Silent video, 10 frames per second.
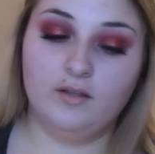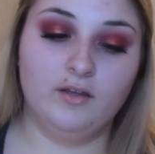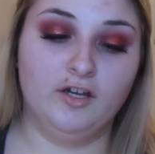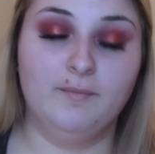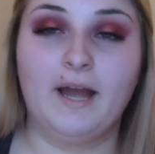
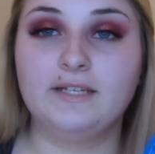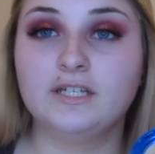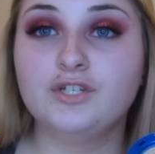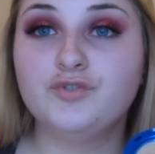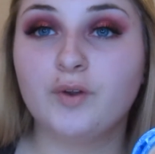I
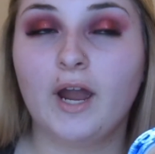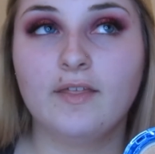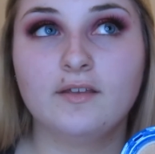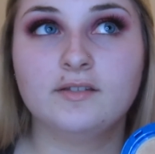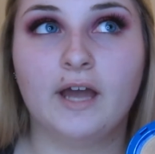did try
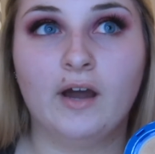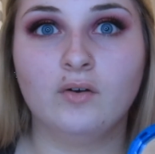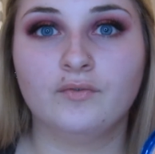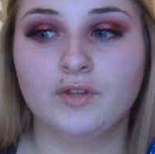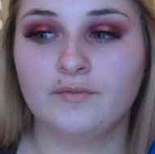this
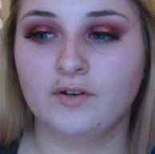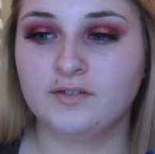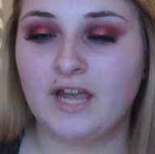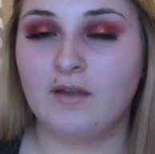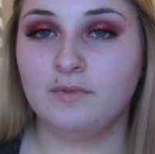out for the
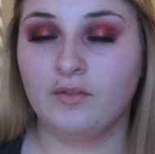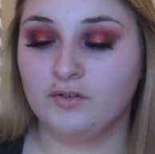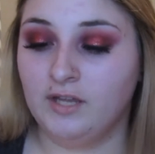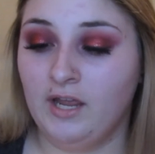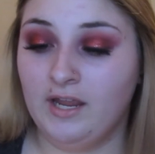first time the other
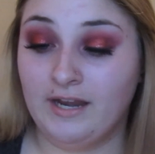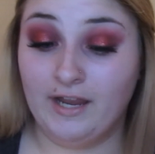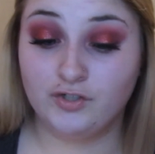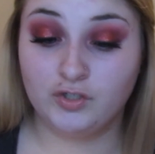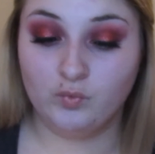day, and I
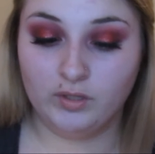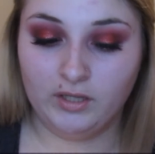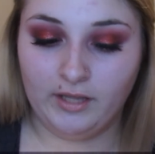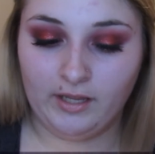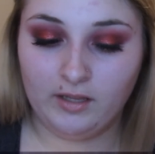actually really
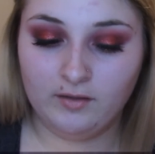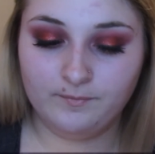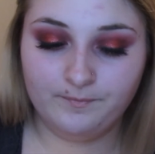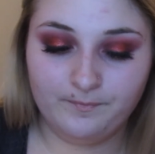like it.